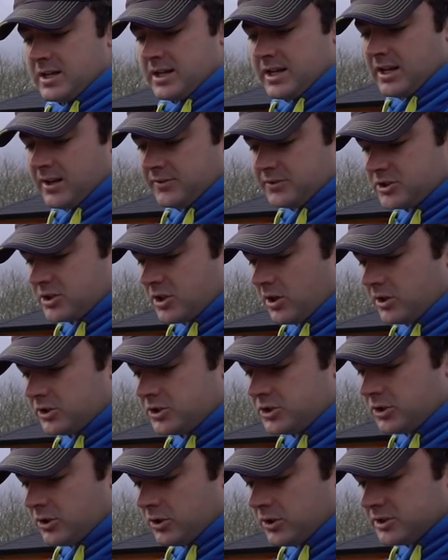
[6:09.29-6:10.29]
And I've just got a
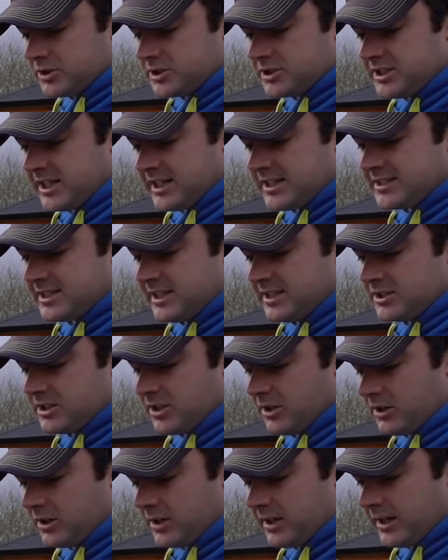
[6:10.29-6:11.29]
short 6-inch
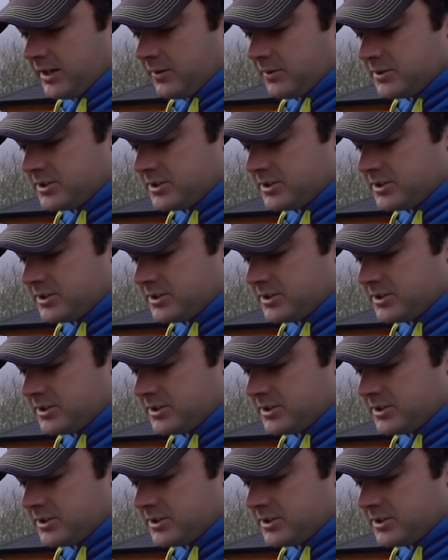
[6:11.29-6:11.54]
hook link,